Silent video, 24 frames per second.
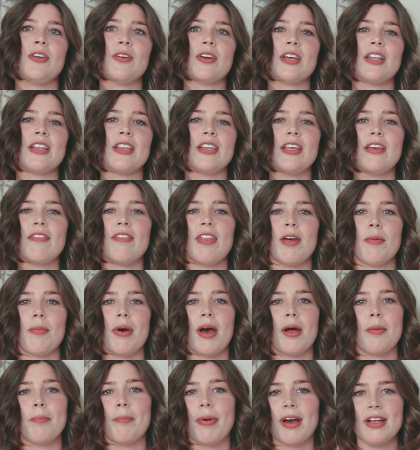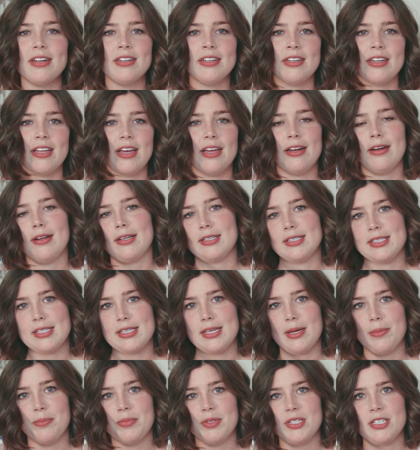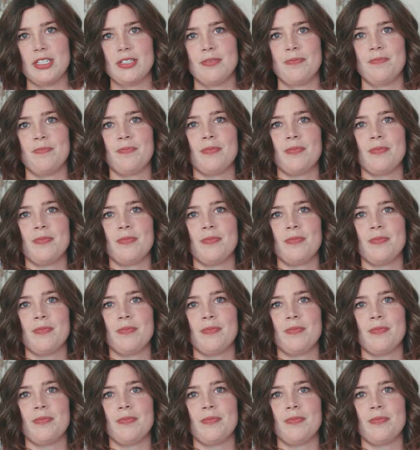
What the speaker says: you can leave them unbuttoned and unzipped.